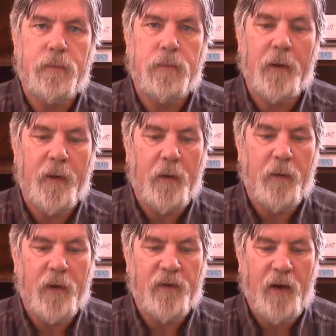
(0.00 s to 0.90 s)
with
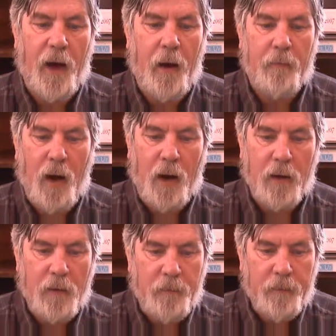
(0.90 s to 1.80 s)
a SIOP
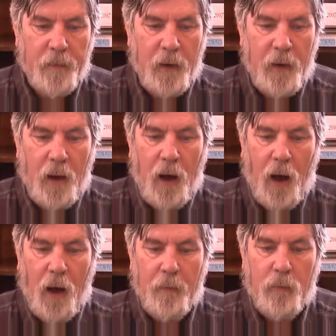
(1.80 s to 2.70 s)
model.
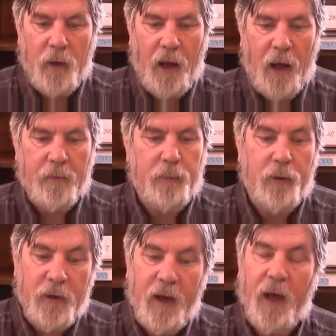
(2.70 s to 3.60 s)
We had
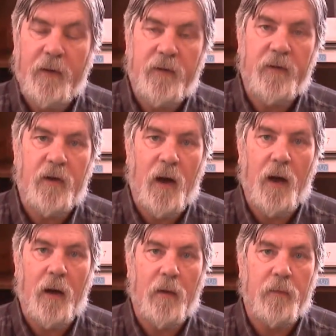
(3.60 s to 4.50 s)
pre-tests
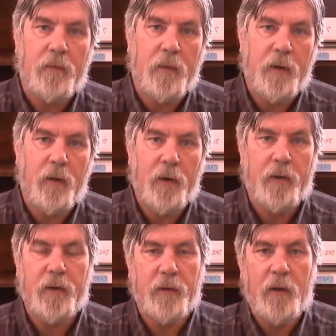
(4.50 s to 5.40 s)
in order
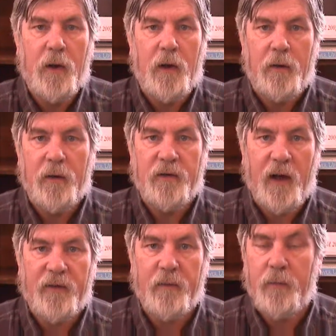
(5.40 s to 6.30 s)
to
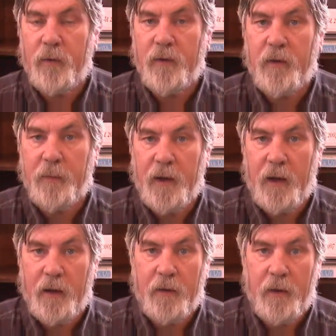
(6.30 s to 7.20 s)
assess them both at the
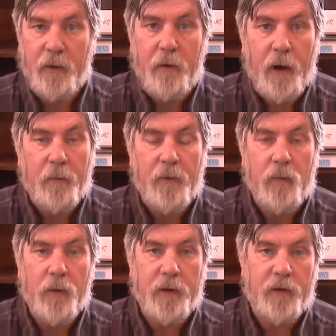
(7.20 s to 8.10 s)
beginning of the year and
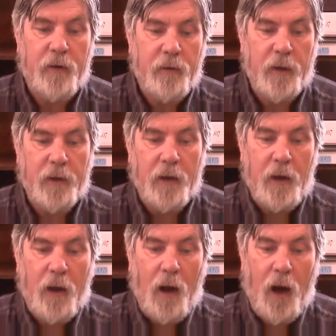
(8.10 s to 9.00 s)
before each unit.
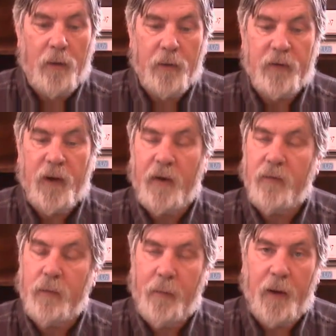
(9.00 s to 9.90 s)
Those tests,
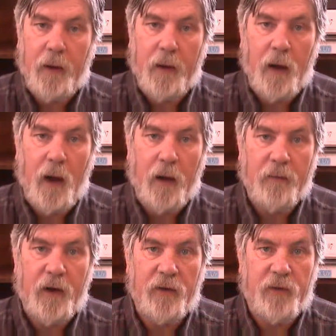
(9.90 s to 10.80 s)
we paid a lot of
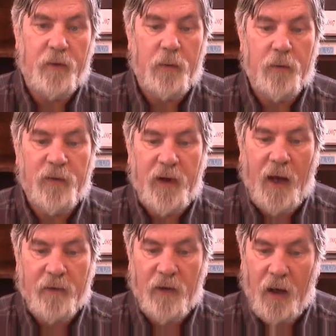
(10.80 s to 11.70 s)
attention to Bloom's
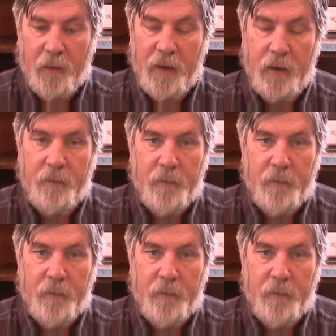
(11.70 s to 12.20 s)
taxonomy.